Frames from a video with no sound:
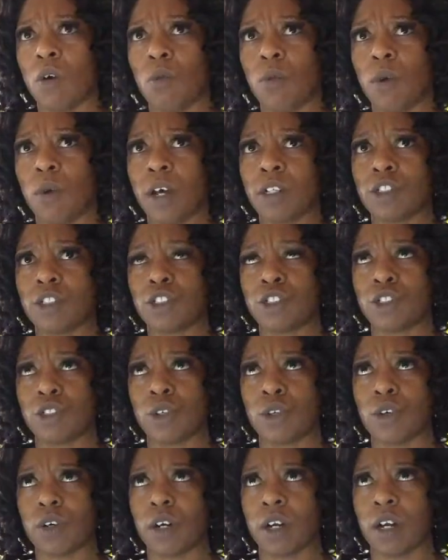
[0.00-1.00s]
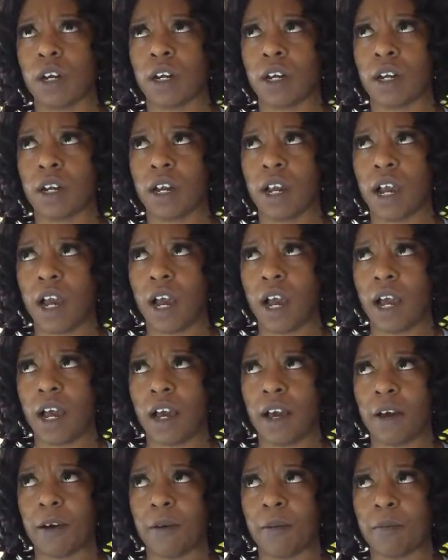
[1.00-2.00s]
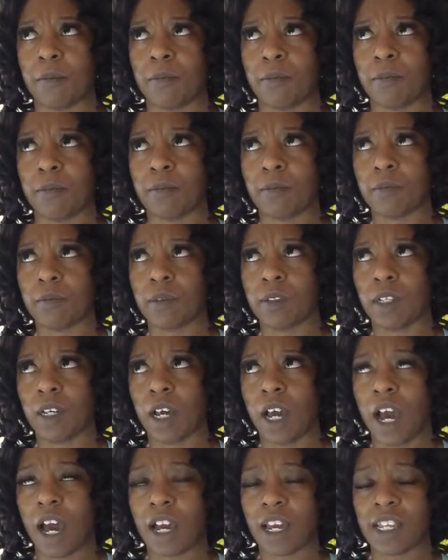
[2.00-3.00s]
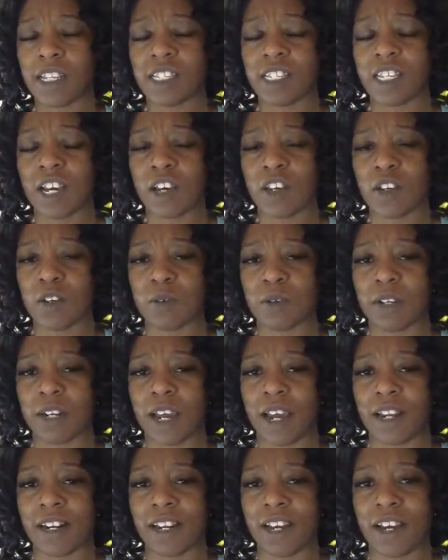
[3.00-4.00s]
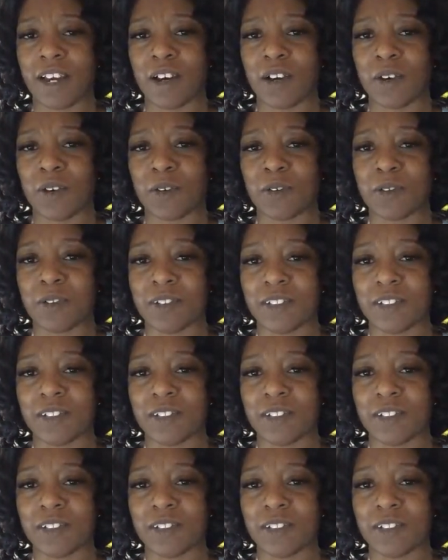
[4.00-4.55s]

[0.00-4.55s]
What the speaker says: Well, sure. I can tell you what I know.